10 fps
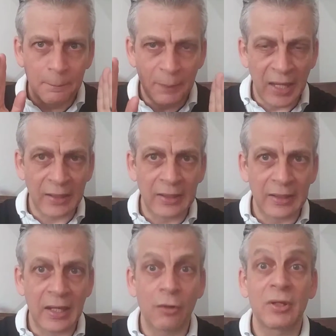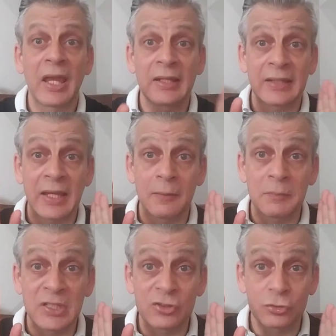bank account and can
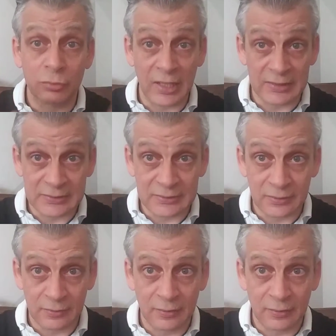be traced.